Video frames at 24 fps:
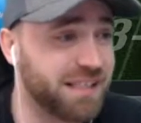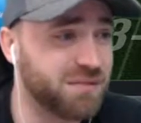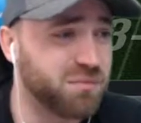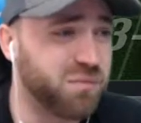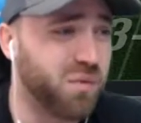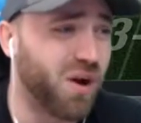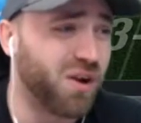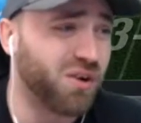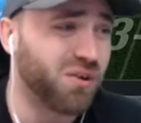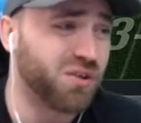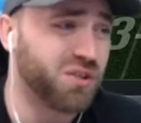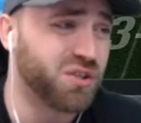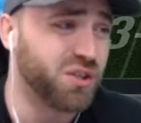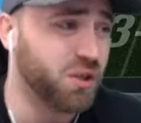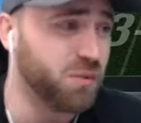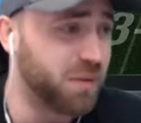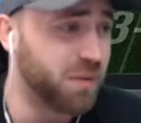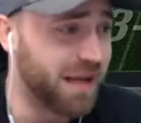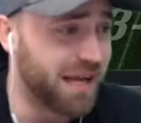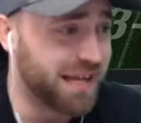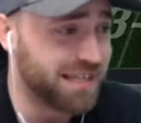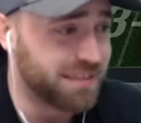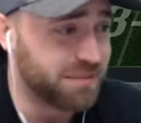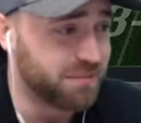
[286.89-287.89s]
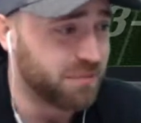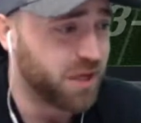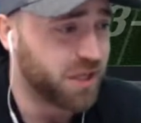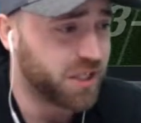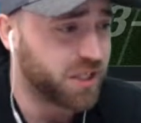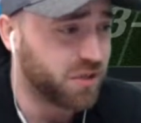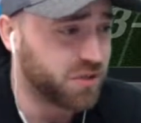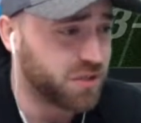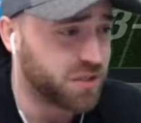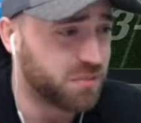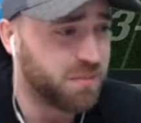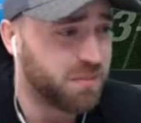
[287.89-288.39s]
There's 1 or 2 players that might
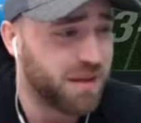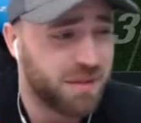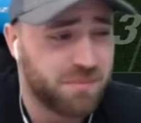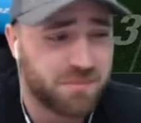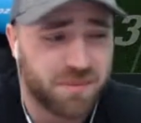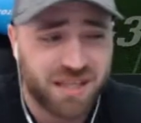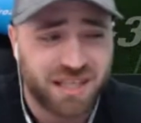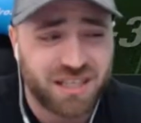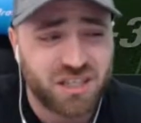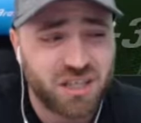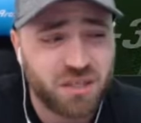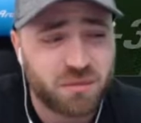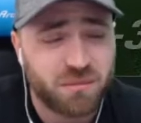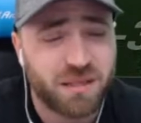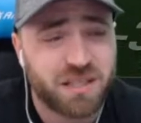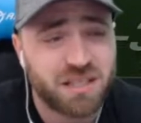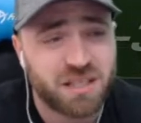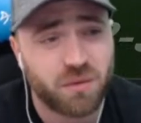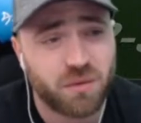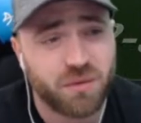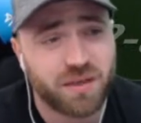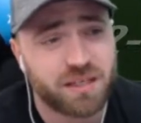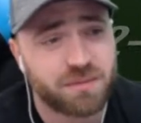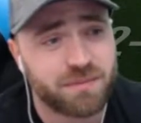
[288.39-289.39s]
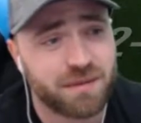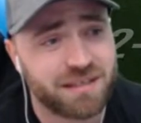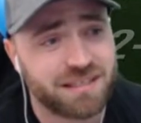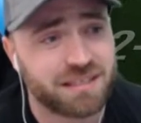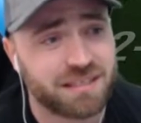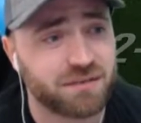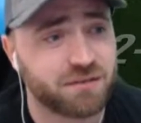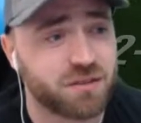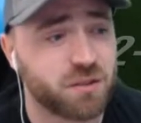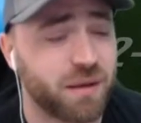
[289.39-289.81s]
cost a bit, but they shouldn't be too expensive.